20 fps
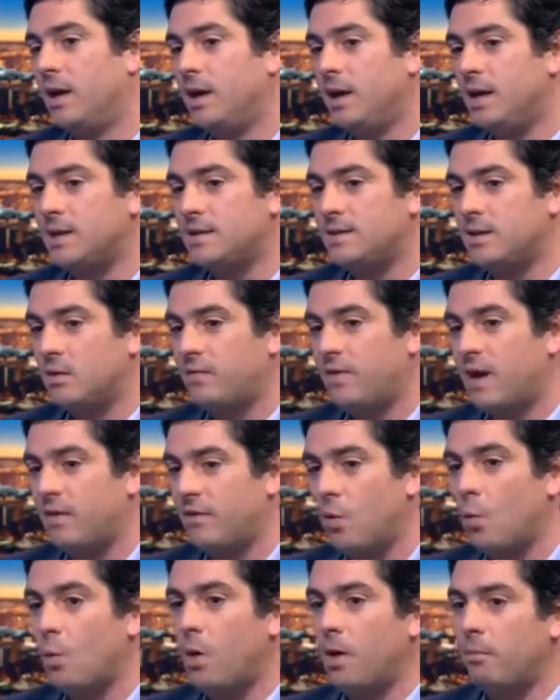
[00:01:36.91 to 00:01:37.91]
instead of
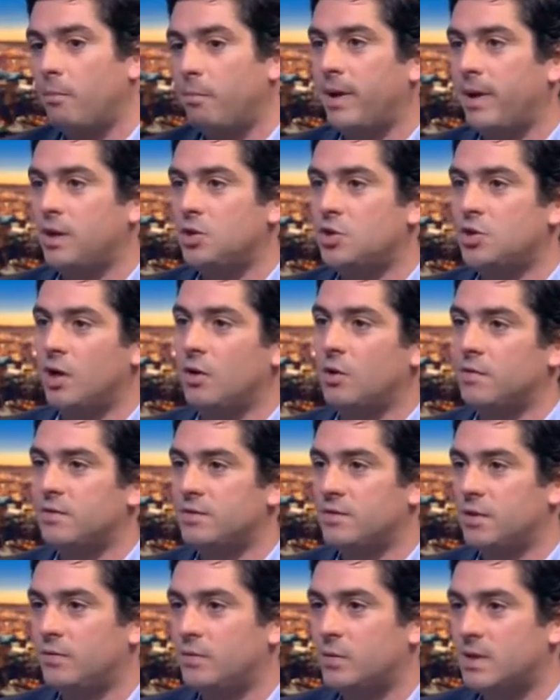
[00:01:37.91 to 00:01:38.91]
having one big chunk of
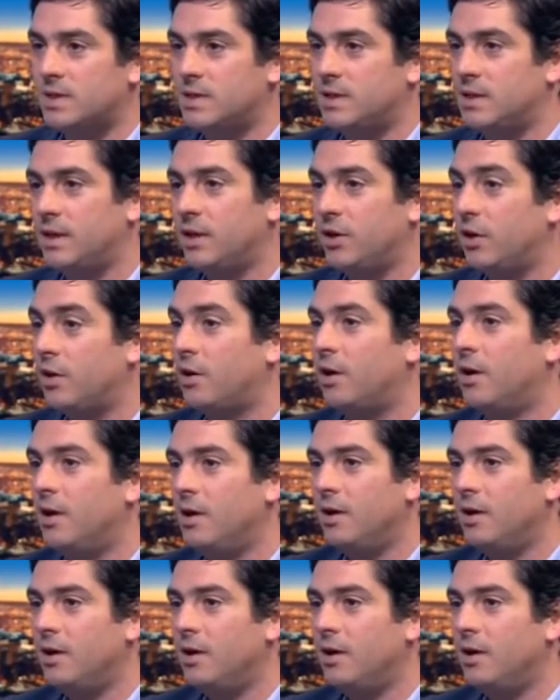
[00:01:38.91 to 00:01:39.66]
software sitting in your